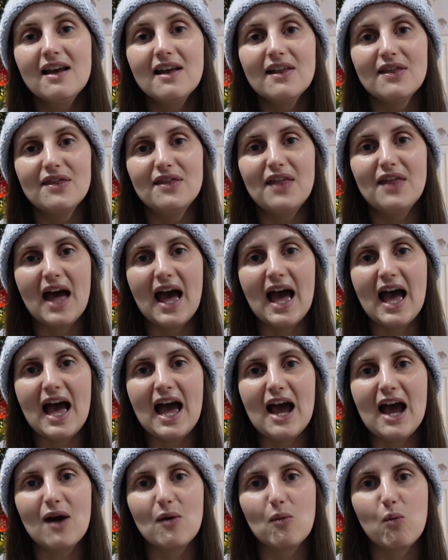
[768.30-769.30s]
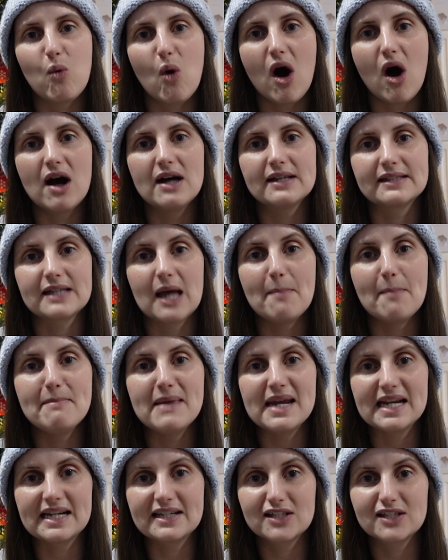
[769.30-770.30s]
There was a
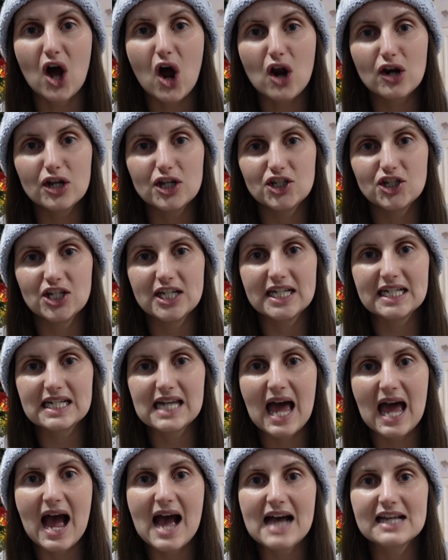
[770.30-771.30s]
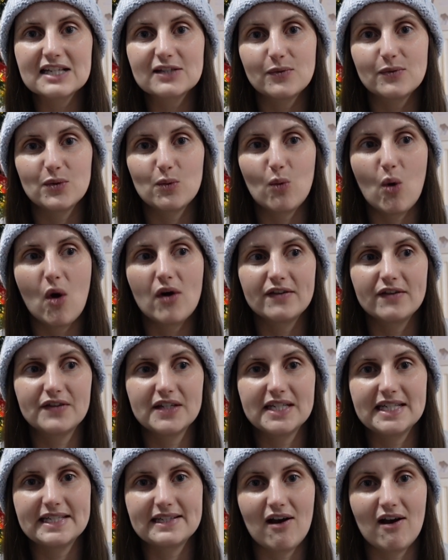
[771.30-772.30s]
mixology class with one of
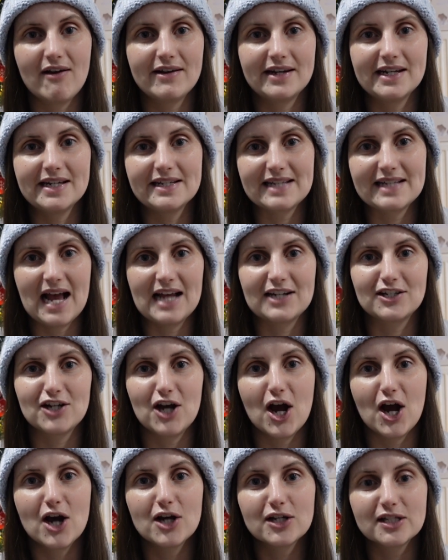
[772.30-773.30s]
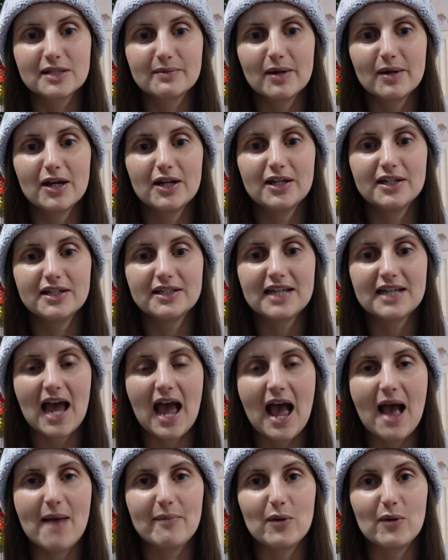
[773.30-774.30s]
the designers and her husband,
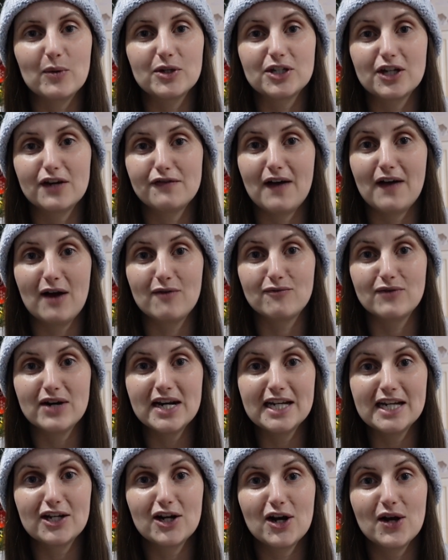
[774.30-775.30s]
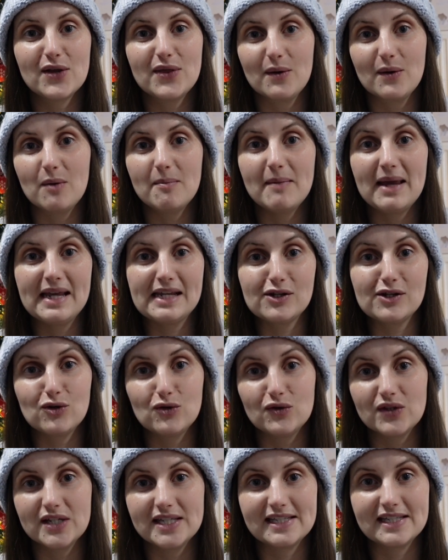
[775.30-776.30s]
which I found really good. They were making
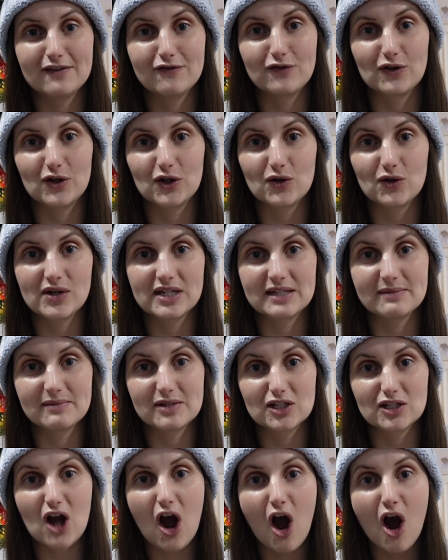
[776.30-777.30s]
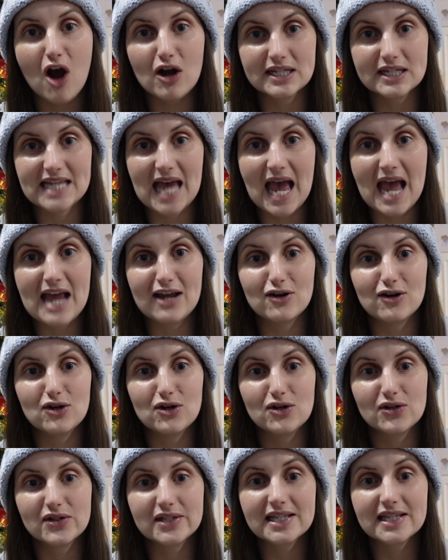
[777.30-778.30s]
all these different Christmas
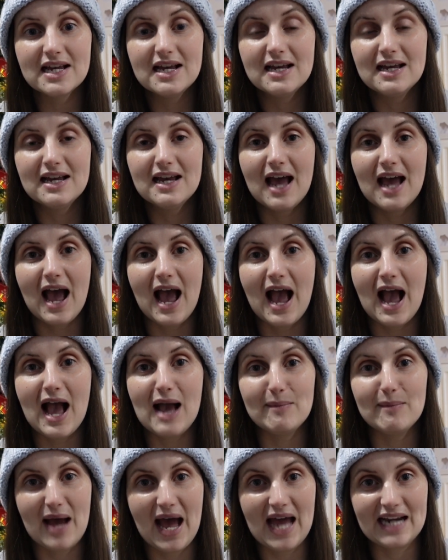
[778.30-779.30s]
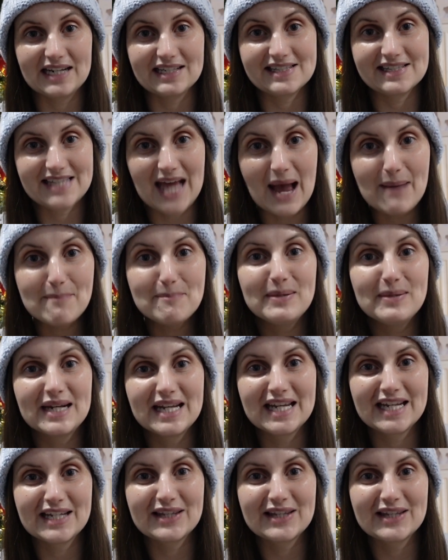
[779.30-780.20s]
cocktails, and sampling